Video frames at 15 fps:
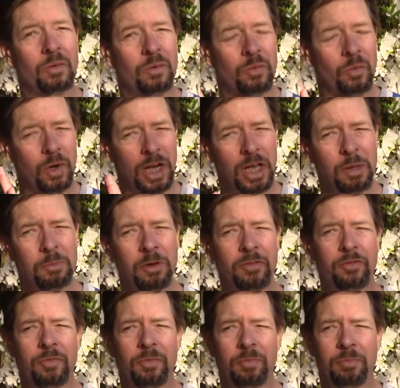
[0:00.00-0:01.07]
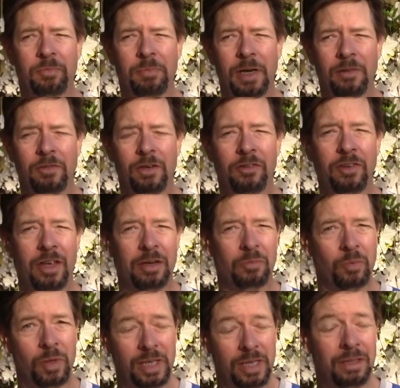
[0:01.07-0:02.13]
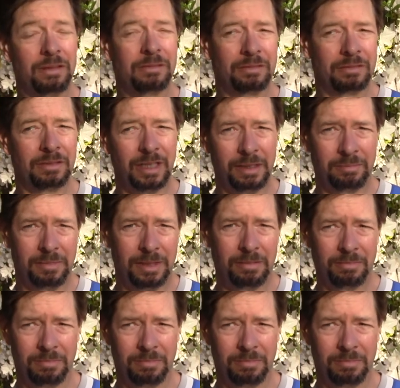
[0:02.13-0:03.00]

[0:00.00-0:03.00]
realm of beverage that we like me,